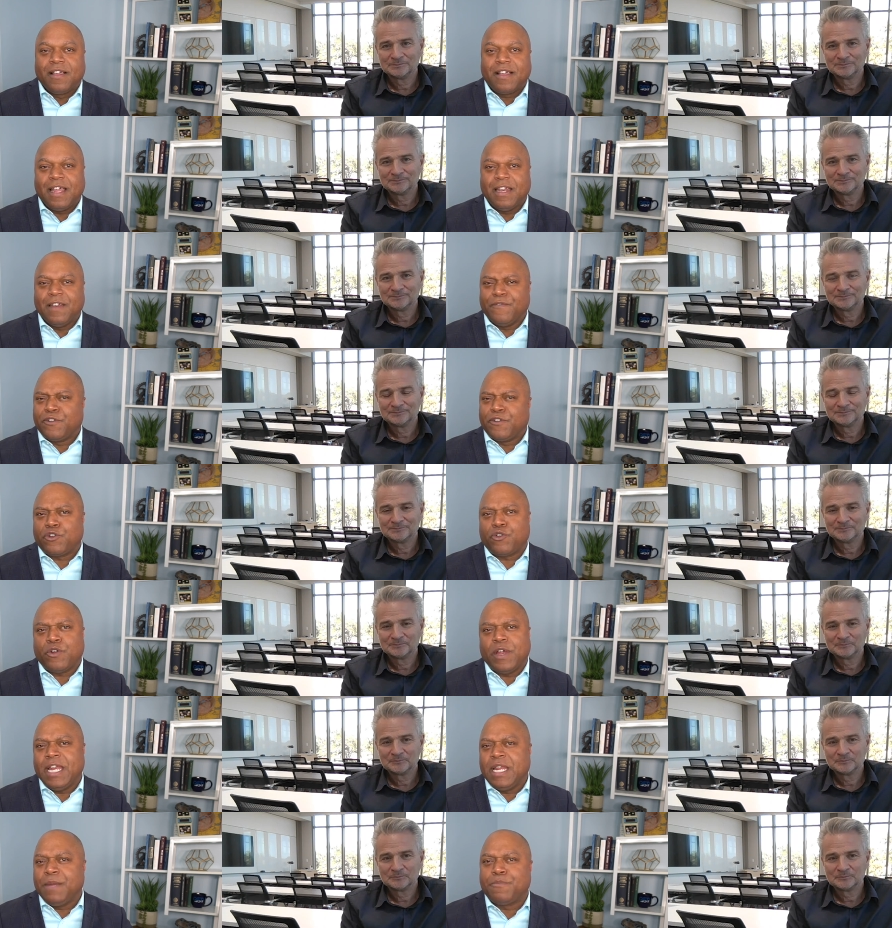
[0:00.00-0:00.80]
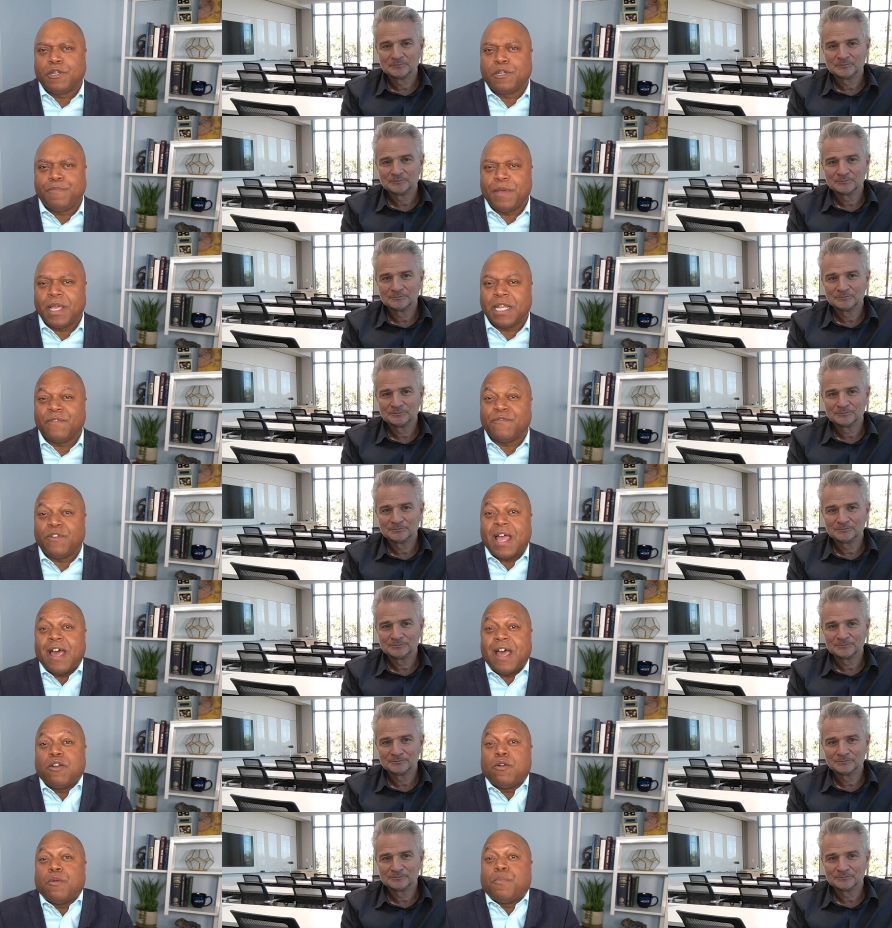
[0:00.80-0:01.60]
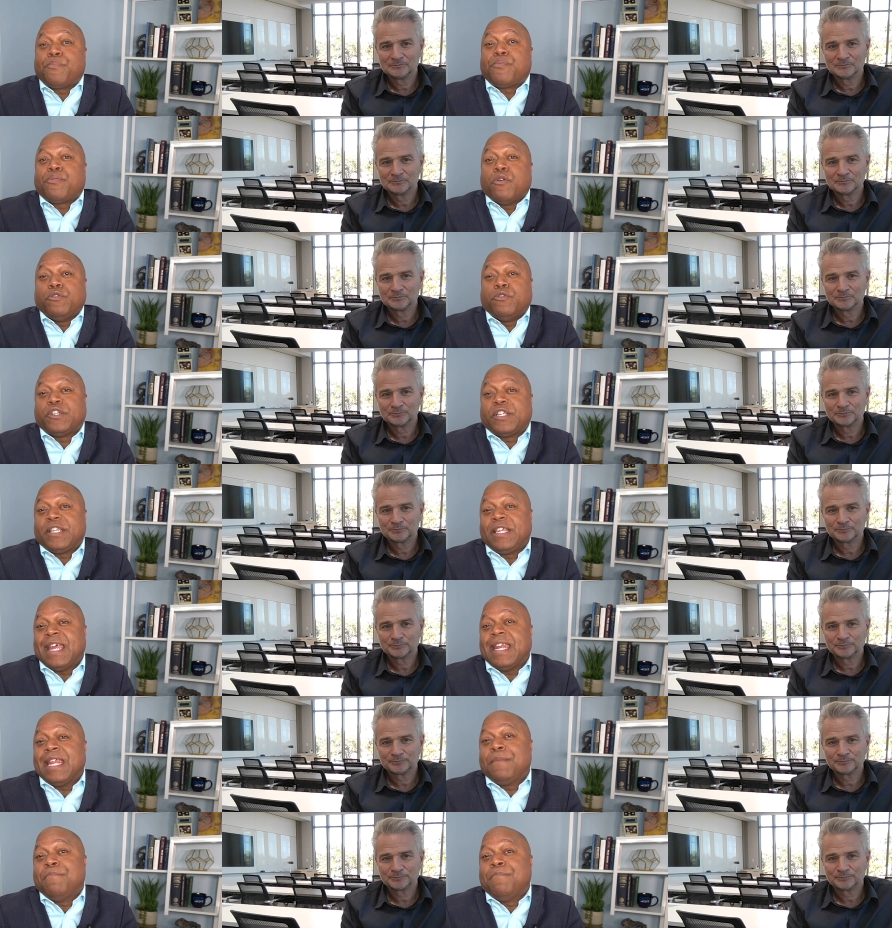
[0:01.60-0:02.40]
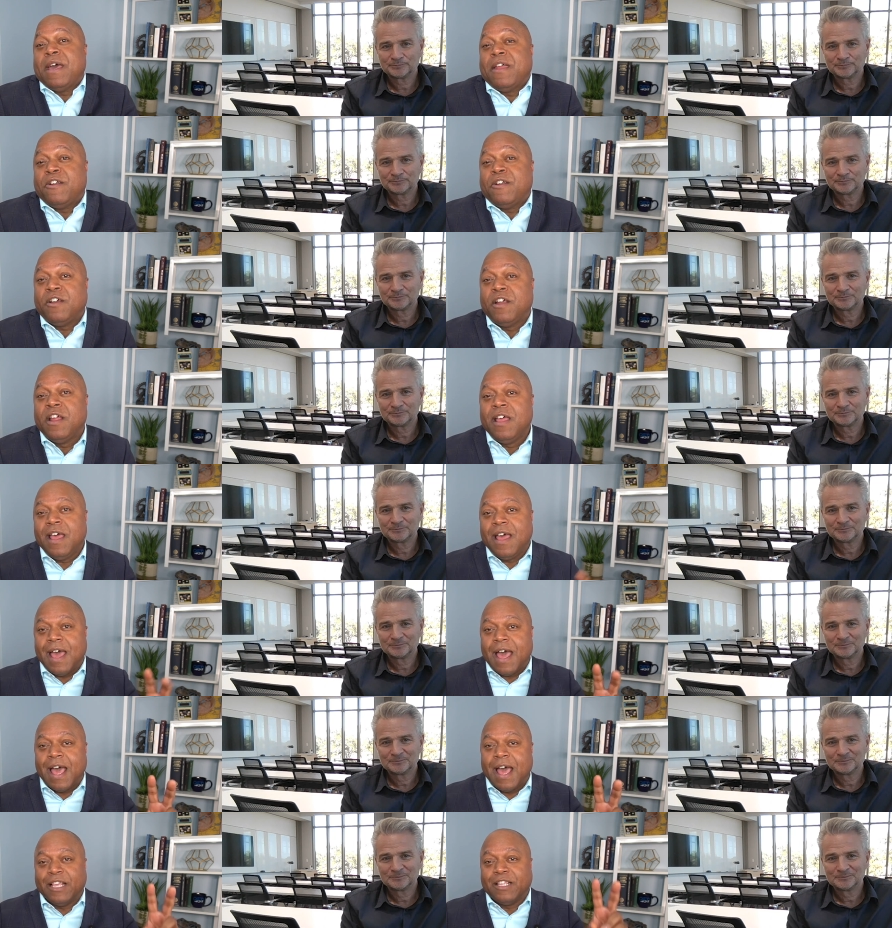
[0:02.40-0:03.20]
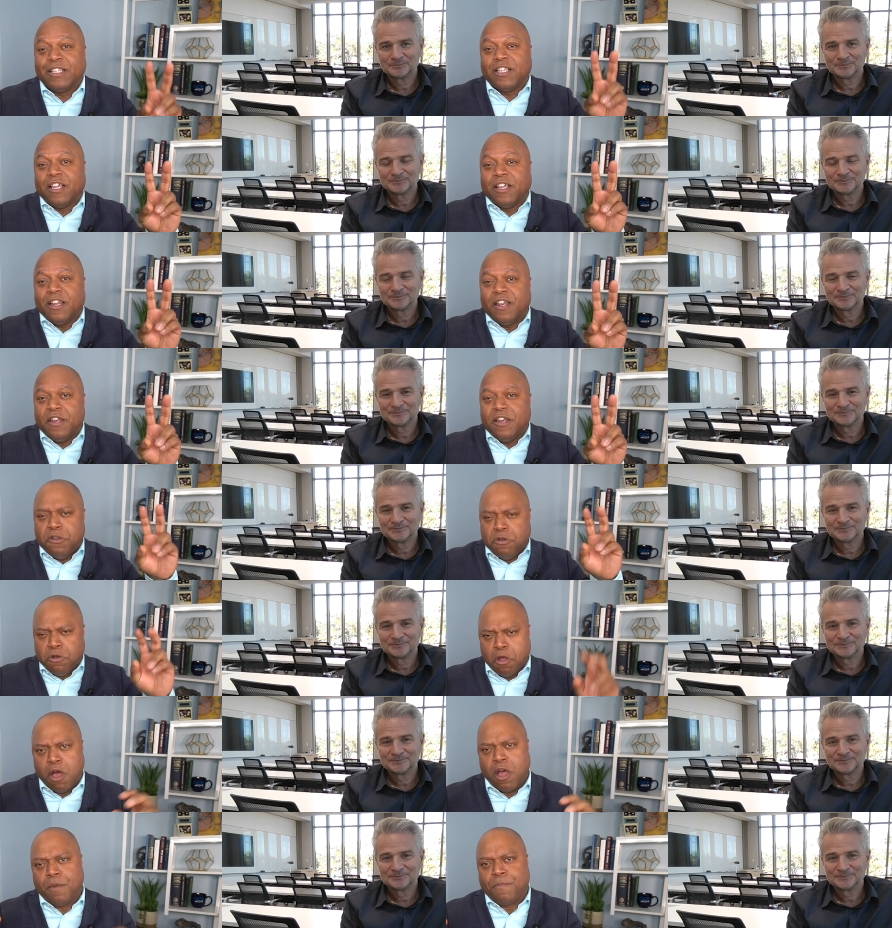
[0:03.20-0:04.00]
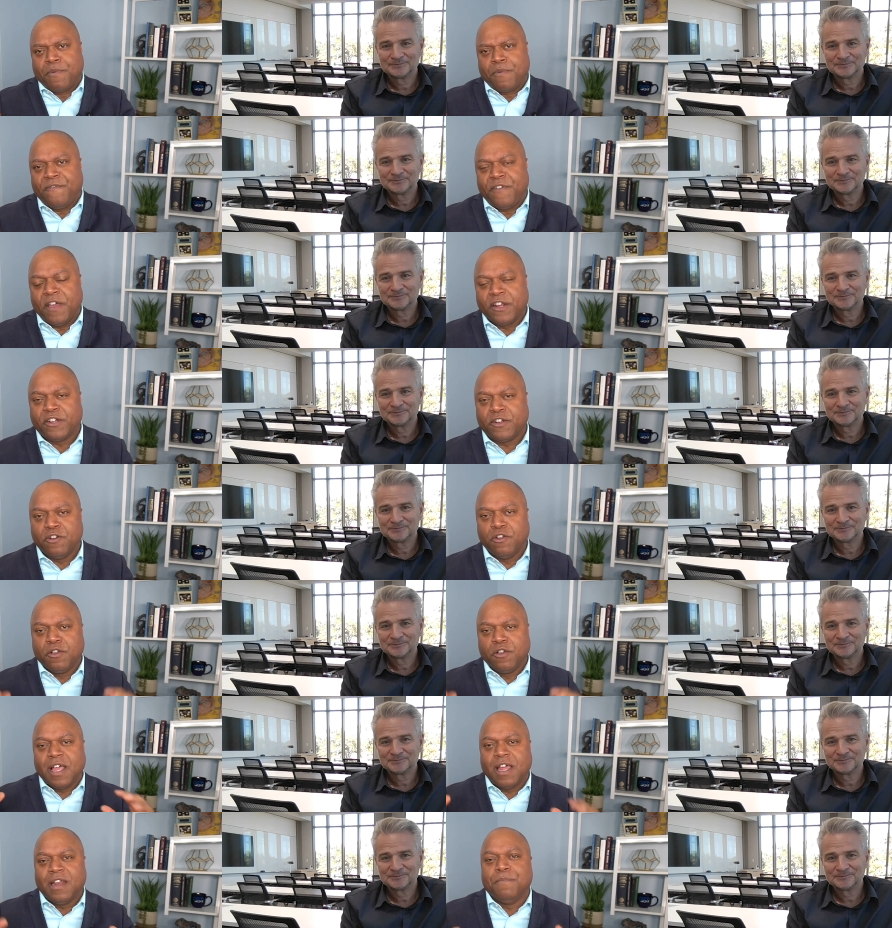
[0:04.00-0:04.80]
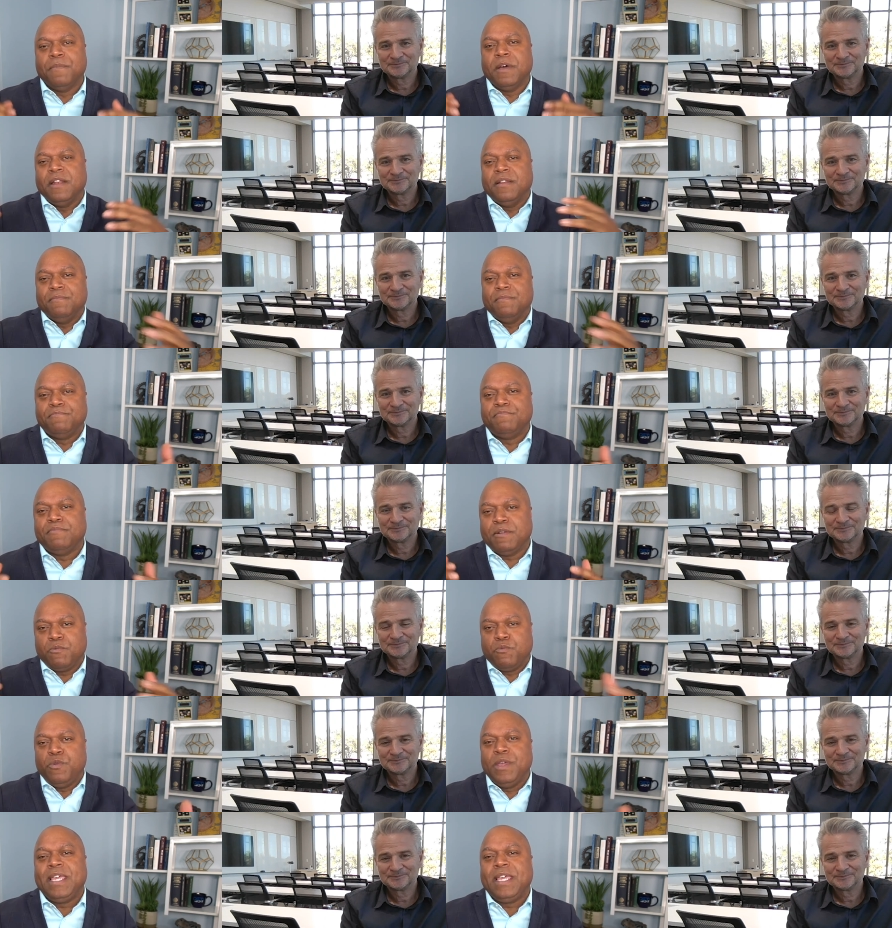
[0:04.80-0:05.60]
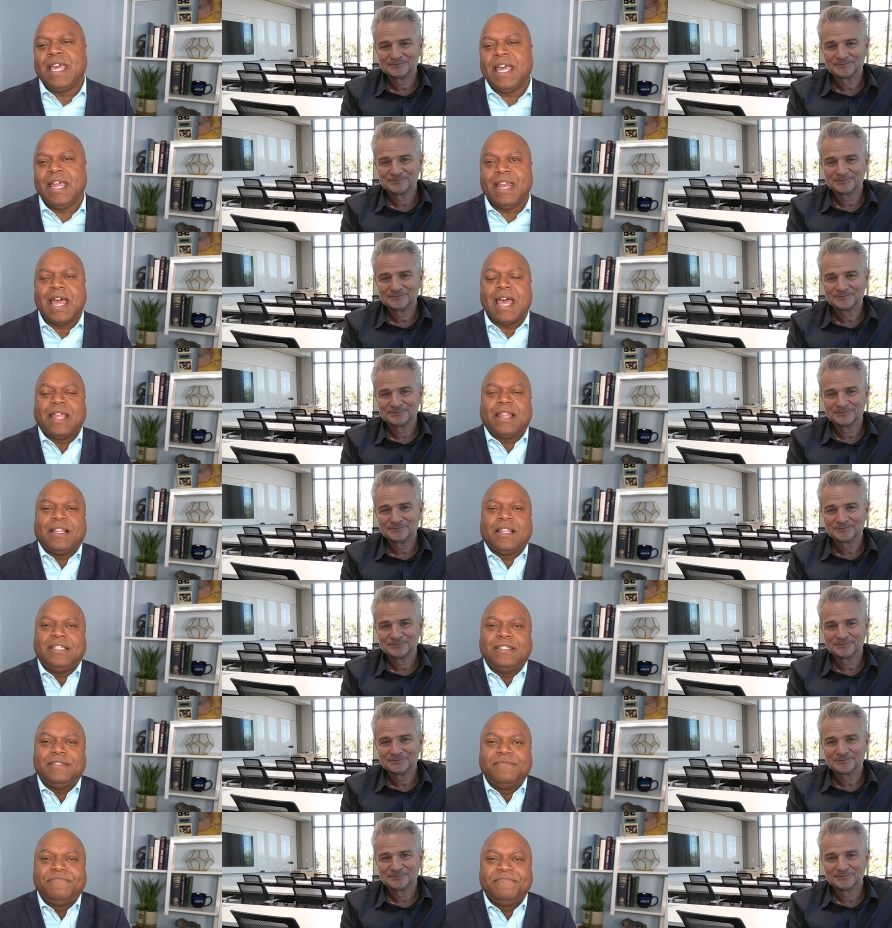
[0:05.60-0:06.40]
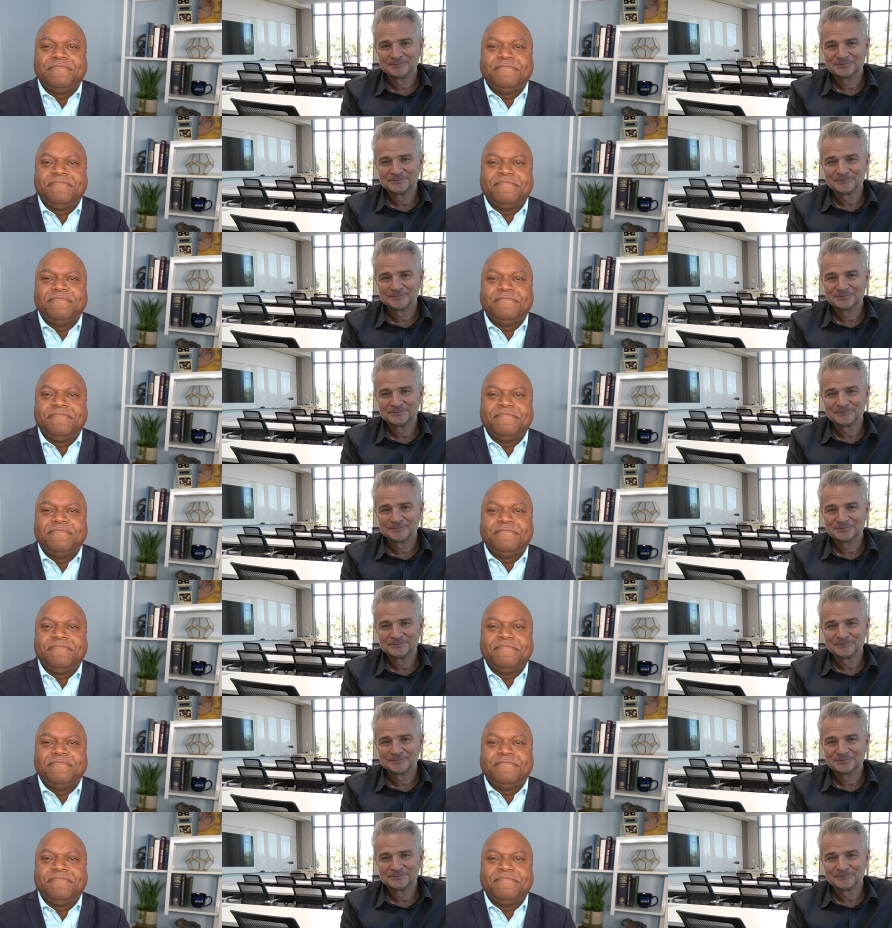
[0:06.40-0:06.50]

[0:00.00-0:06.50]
Speaker 1: kind of training perspective or how to approach getting better as a non-professional kind of but but weekend athlete?